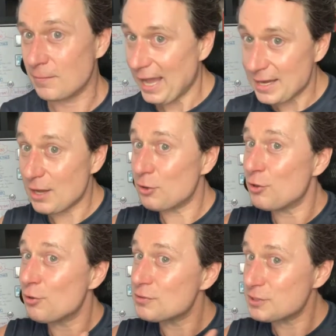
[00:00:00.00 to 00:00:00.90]
And out of
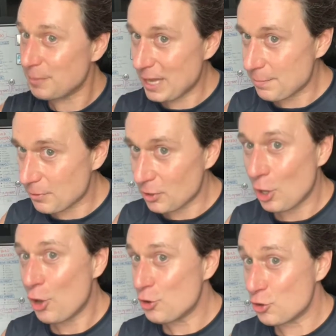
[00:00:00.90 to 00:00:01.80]
those people,
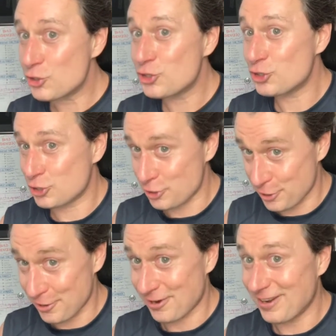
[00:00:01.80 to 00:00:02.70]
you're
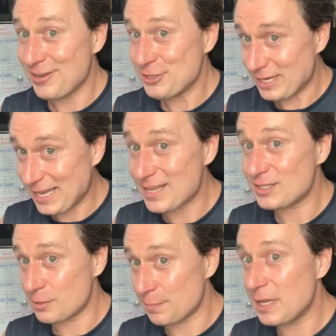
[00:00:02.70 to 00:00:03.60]
sure to get
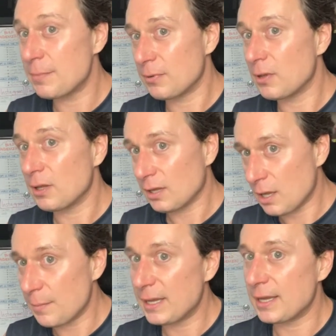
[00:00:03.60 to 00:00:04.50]
some people
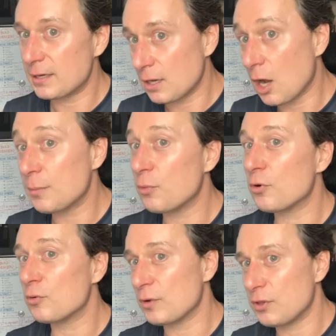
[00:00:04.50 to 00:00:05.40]
coming in on
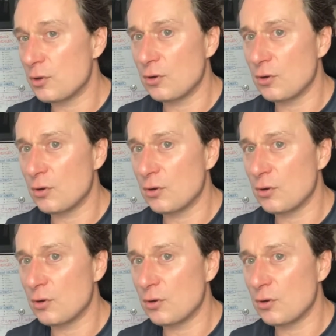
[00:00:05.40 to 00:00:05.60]
board with